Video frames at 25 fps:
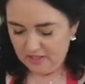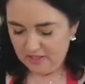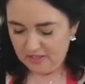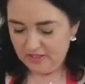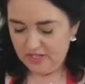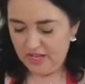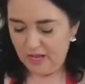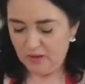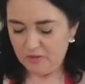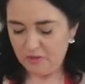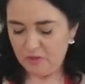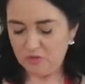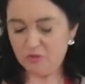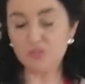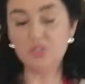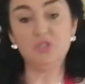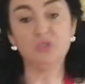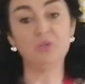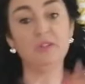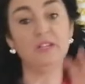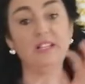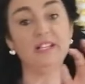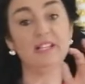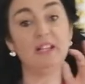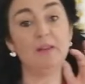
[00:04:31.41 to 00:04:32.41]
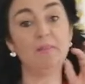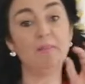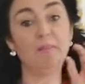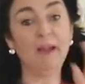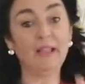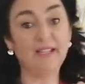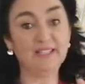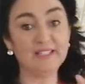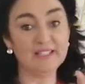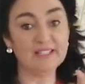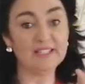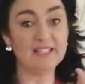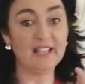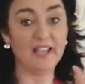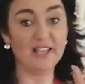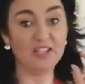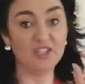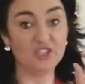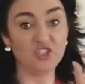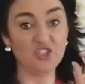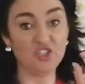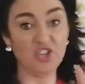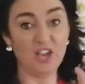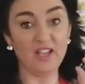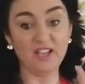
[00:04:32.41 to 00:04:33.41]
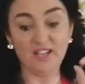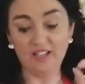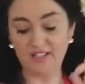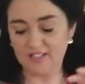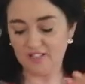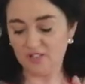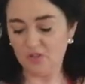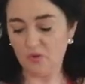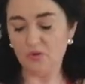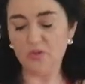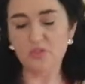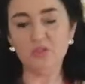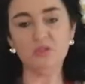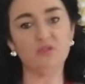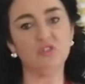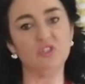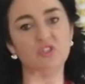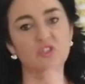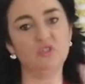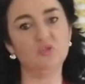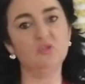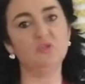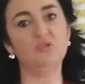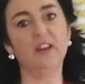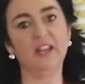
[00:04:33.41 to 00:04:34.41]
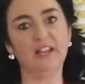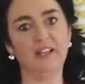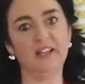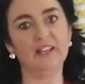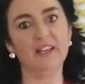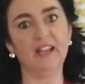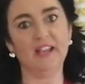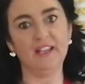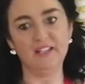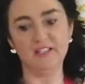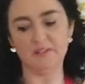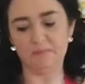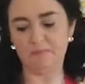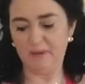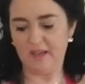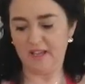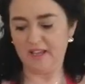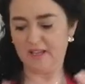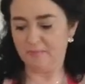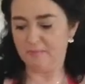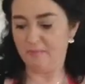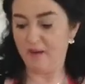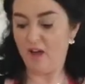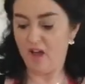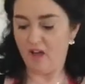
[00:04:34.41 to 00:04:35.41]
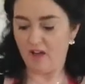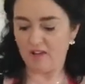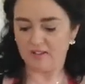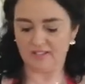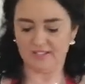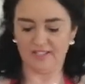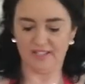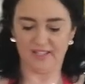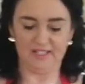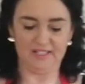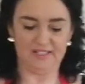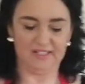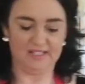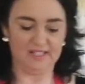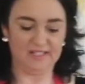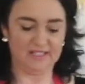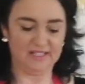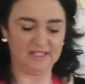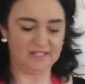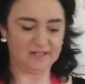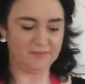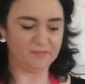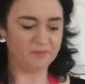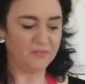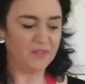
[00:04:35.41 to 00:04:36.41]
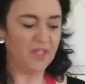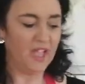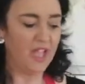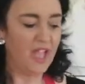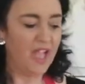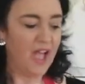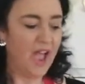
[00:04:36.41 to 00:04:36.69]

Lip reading: Now you could do little bite-sized chunks, or you could do like nice big bar sizes.